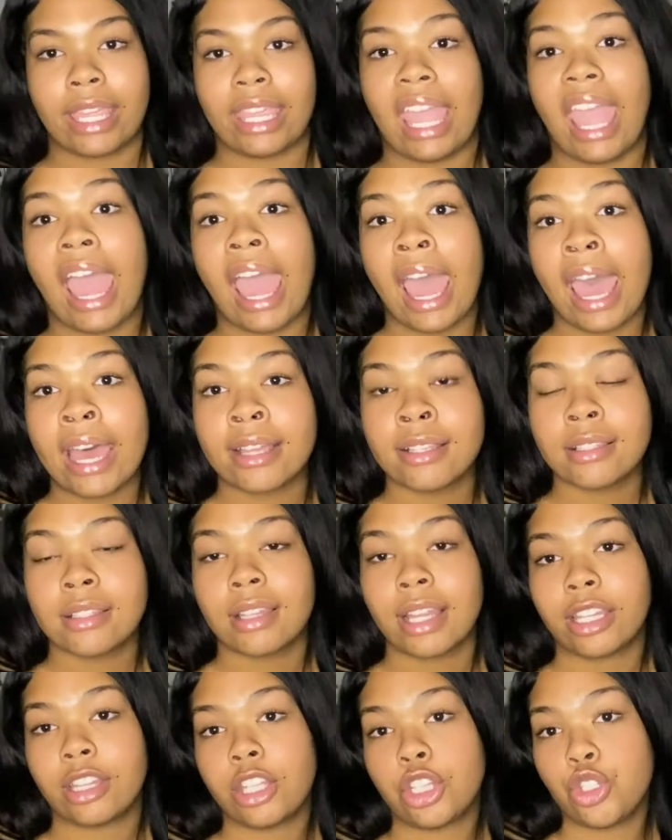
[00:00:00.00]
asked,
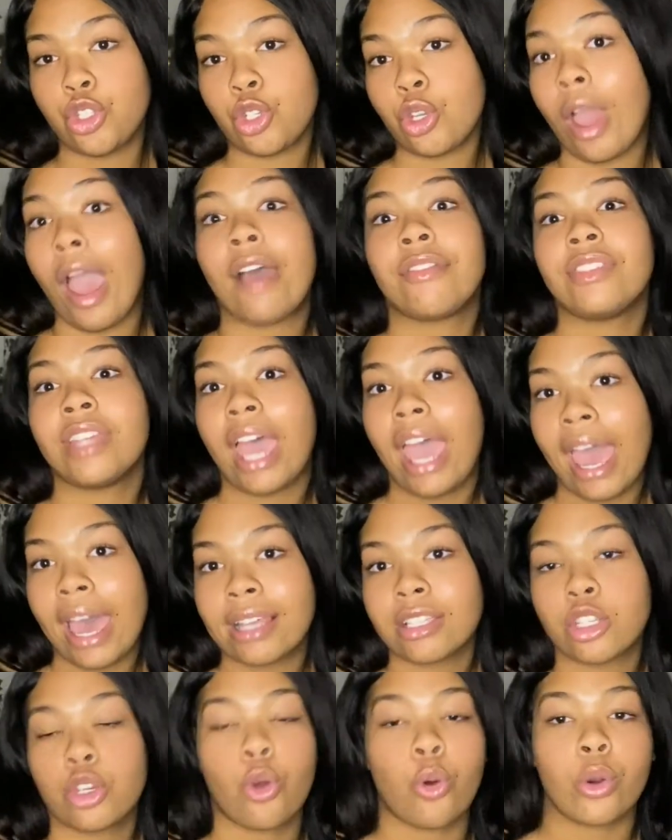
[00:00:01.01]
that you have to
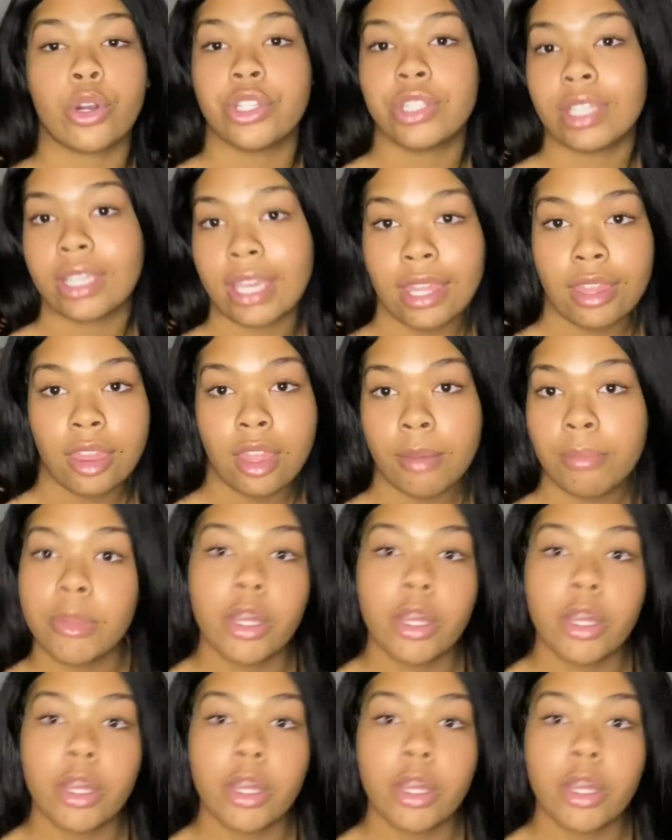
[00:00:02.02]
ask in order to get them.